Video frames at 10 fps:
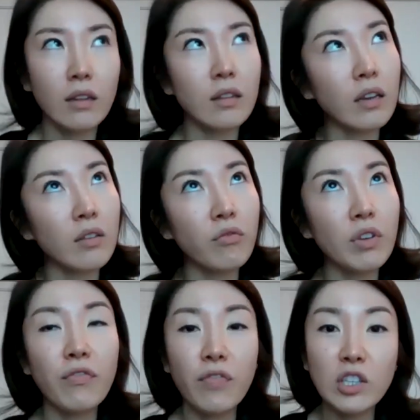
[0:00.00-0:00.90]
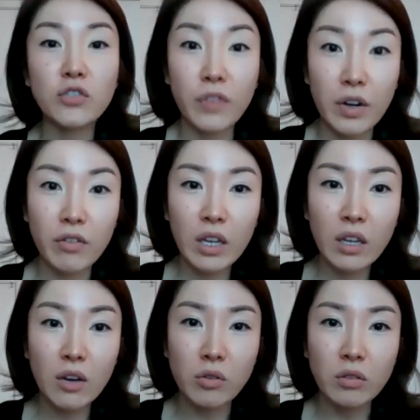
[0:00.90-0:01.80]
like we finish
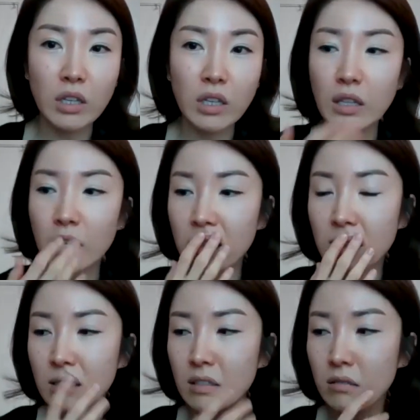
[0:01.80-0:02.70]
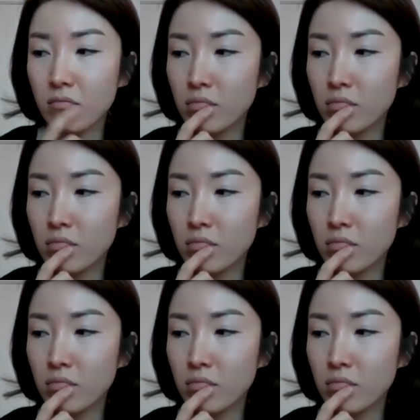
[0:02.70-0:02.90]
very early, like um